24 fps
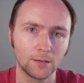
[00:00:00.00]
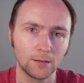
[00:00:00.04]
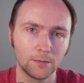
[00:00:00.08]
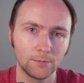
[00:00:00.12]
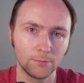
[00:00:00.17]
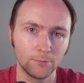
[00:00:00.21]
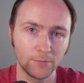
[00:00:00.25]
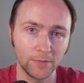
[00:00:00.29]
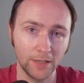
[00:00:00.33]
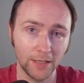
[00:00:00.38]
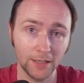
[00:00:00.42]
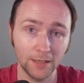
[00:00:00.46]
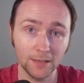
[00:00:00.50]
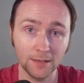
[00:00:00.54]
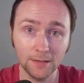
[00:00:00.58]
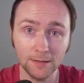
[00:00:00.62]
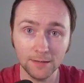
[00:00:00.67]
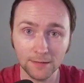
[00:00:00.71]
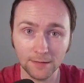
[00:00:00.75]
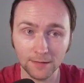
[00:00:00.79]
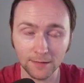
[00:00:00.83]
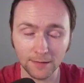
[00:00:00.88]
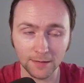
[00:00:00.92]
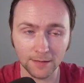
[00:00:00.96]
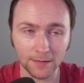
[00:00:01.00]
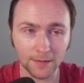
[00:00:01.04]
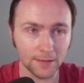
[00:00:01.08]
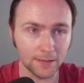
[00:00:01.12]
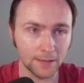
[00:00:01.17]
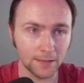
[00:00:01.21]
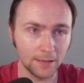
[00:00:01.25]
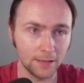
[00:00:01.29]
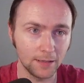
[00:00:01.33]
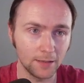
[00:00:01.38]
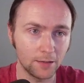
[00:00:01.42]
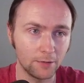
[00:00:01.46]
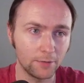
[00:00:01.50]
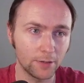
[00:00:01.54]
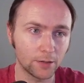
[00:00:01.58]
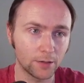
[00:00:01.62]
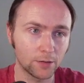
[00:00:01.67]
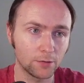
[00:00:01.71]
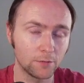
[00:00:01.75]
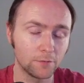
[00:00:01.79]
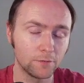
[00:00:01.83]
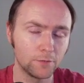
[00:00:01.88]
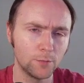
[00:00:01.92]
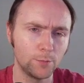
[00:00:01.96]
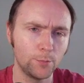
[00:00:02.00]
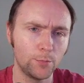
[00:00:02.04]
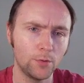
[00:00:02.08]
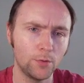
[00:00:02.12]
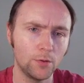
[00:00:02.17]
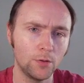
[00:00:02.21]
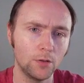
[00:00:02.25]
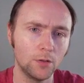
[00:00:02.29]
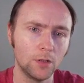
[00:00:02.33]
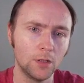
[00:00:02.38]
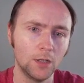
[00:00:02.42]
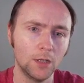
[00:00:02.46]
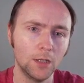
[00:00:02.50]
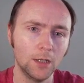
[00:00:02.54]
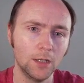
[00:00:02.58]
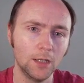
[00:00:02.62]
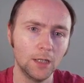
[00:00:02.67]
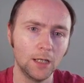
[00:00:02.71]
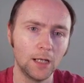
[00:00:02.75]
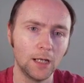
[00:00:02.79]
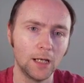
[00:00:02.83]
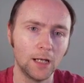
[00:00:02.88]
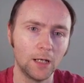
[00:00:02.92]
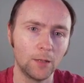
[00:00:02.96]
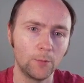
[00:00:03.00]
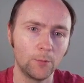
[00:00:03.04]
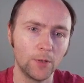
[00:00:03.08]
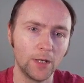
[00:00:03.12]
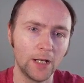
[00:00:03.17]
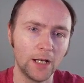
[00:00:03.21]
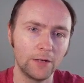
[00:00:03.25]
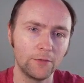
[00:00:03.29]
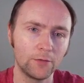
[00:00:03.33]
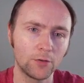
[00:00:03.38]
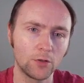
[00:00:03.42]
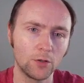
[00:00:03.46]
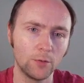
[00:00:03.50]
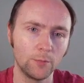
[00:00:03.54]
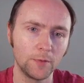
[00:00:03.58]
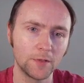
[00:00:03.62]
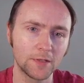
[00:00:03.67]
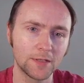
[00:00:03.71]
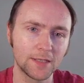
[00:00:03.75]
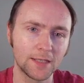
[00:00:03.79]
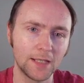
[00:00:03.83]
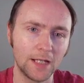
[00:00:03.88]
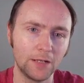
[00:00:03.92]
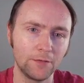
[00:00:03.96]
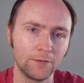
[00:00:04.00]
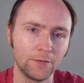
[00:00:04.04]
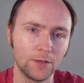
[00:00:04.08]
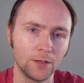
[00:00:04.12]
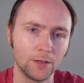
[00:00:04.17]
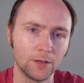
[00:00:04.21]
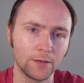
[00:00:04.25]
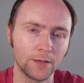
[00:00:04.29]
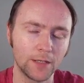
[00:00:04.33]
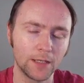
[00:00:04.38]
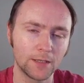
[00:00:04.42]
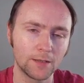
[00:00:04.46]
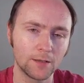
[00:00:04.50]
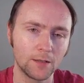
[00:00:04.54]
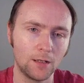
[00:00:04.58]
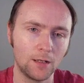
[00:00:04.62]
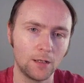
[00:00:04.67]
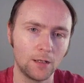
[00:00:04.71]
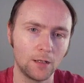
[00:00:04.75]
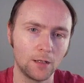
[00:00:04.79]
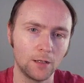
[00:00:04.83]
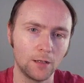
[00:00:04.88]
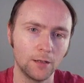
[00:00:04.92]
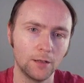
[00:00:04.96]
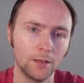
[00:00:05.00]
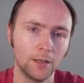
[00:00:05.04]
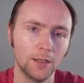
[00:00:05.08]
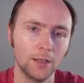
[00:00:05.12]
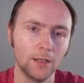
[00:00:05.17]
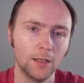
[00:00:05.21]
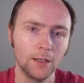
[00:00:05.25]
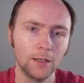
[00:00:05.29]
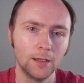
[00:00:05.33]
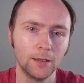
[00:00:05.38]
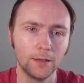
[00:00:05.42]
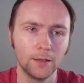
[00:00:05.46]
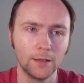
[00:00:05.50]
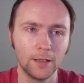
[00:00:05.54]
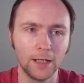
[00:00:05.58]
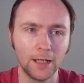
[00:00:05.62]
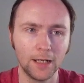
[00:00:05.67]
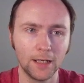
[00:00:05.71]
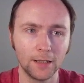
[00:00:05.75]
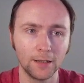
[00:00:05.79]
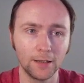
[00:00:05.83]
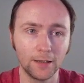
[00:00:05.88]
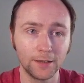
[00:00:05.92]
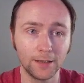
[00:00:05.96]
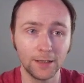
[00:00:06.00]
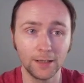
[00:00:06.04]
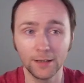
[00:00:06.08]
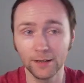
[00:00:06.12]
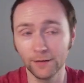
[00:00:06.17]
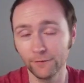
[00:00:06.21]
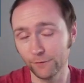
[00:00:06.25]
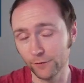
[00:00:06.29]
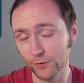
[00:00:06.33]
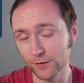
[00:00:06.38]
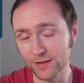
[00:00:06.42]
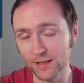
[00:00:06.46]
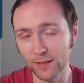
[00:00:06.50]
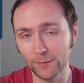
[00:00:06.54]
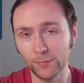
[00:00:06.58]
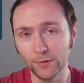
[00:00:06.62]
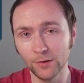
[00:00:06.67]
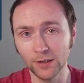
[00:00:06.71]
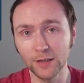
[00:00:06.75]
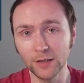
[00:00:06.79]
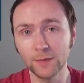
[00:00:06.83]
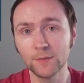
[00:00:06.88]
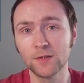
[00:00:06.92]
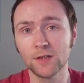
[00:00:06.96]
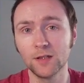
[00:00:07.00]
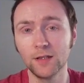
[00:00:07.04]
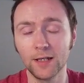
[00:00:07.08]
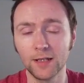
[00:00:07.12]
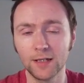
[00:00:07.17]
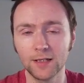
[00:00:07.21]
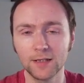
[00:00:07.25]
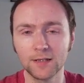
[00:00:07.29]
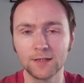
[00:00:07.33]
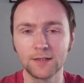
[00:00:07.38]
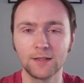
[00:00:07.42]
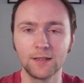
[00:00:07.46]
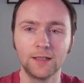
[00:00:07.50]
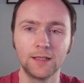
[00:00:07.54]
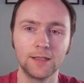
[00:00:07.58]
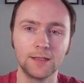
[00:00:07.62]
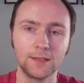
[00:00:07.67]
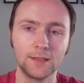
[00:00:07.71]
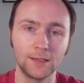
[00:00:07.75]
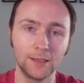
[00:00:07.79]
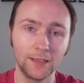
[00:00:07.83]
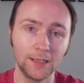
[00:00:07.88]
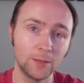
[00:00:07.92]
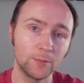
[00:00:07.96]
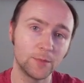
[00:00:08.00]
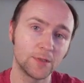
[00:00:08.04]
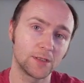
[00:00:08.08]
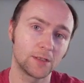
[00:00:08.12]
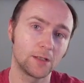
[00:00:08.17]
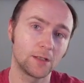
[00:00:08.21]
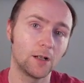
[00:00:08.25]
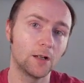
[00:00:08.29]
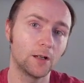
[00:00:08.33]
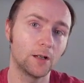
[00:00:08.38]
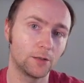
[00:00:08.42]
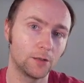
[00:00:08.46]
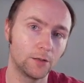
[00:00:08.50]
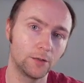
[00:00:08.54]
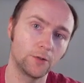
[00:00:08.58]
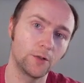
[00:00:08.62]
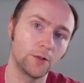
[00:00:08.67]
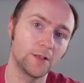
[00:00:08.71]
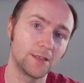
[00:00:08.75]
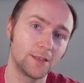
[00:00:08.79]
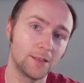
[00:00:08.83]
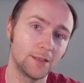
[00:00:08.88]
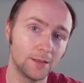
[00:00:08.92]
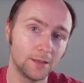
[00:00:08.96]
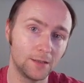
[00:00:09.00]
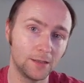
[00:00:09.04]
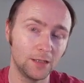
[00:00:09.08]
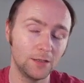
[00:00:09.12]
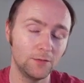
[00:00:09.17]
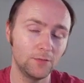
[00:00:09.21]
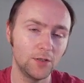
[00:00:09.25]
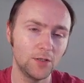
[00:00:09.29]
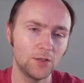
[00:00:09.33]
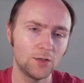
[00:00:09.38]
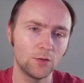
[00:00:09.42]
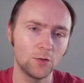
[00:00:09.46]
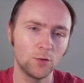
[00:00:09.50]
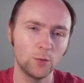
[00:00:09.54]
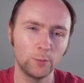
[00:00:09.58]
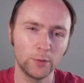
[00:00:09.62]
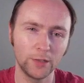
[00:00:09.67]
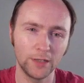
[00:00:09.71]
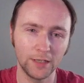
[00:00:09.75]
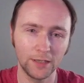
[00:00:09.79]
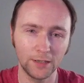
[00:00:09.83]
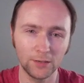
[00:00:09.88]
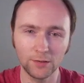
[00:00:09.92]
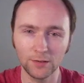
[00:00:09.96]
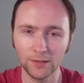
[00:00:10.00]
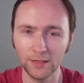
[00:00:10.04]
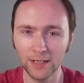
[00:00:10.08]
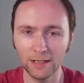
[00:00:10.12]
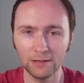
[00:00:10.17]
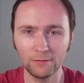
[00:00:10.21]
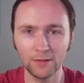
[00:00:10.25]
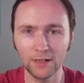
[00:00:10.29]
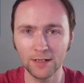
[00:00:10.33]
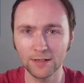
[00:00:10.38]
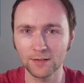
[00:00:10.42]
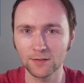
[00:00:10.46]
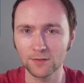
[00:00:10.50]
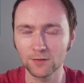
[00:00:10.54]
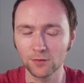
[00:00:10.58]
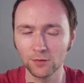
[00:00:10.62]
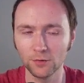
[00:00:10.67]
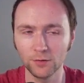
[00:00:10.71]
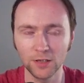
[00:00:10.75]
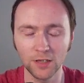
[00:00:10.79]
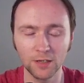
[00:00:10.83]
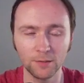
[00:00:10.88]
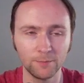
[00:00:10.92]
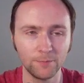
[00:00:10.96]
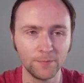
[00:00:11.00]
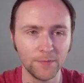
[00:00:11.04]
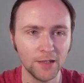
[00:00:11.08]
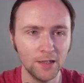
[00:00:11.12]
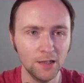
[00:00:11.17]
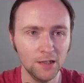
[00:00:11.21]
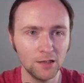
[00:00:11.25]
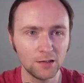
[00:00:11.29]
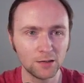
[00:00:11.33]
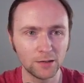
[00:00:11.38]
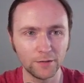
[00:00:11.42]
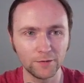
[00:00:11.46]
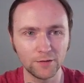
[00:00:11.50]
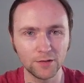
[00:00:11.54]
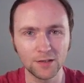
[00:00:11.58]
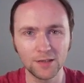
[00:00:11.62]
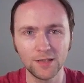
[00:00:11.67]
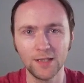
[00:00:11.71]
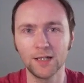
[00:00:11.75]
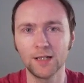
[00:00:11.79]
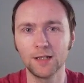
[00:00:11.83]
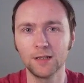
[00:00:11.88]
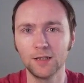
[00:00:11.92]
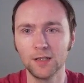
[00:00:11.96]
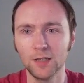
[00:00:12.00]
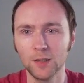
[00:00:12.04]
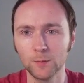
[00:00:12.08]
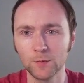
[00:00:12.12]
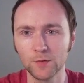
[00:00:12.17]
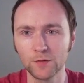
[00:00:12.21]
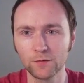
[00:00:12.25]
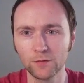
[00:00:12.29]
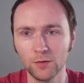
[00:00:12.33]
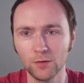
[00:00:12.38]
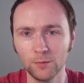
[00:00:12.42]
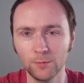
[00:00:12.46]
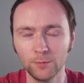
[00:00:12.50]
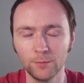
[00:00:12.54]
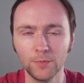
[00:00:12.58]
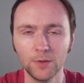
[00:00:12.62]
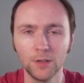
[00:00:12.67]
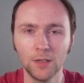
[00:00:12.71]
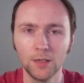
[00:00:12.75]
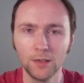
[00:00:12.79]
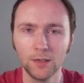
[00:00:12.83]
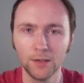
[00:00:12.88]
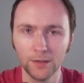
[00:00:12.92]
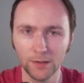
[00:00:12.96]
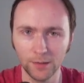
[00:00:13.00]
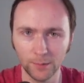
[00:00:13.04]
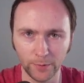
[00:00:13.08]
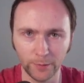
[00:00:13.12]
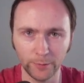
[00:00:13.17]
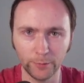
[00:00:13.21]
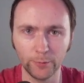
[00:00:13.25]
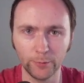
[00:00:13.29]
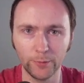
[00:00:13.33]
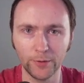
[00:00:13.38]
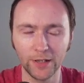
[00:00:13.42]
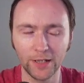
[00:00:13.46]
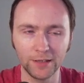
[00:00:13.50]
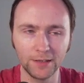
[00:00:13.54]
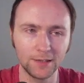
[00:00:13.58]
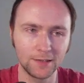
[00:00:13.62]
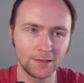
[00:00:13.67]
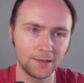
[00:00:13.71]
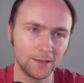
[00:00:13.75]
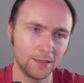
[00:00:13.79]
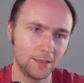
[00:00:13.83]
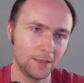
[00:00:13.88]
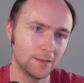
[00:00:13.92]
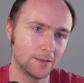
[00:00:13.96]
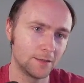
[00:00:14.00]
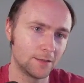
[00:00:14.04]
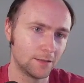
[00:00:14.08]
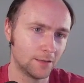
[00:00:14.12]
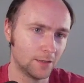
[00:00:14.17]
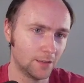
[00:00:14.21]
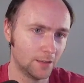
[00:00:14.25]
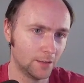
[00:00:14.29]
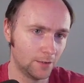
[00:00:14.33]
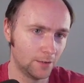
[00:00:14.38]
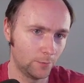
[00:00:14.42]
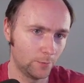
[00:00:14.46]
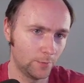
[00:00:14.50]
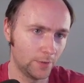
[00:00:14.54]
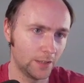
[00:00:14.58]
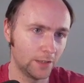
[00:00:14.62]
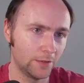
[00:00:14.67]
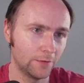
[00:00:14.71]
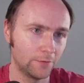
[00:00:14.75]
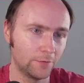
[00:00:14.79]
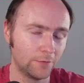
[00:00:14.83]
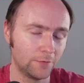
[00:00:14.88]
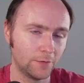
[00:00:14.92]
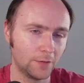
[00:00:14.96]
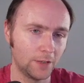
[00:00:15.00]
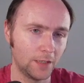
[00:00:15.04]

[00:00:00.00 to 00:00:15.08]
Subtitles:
Higgins is the director of football. We have a couple of staff here that are, for example, Liam Sudeikis is Liam as a character announced in the TV show, but he never has a surname. So I've just taken names from the people behind the scenes. We have